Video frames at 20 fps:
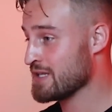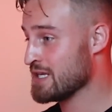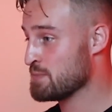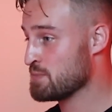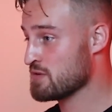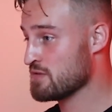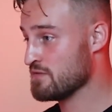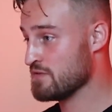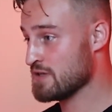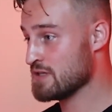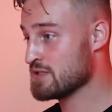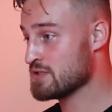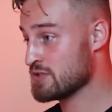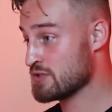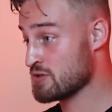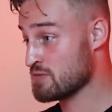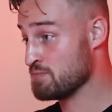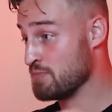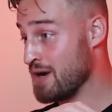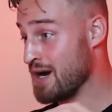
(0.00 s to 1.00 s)
it
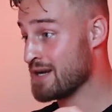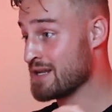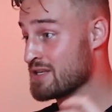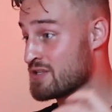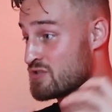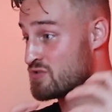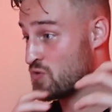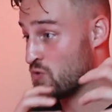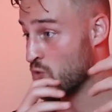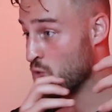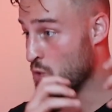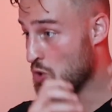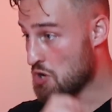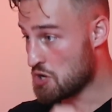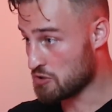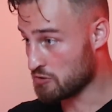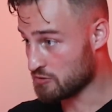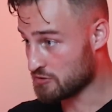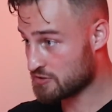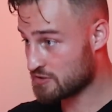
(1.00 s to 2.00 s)
prevents your body's
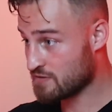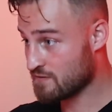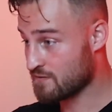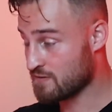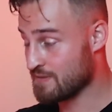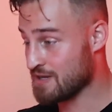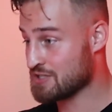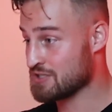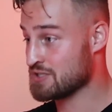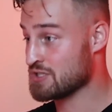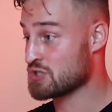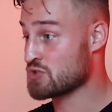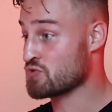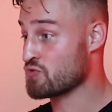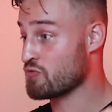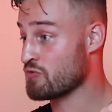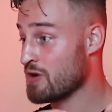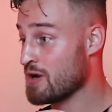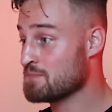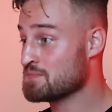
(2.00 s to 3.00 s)
oils from actually
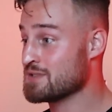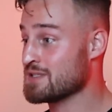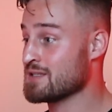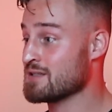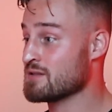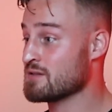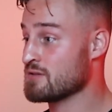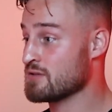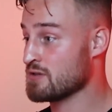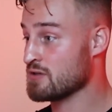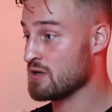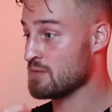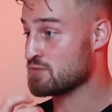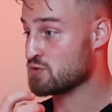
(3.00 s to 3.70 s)
disrupting the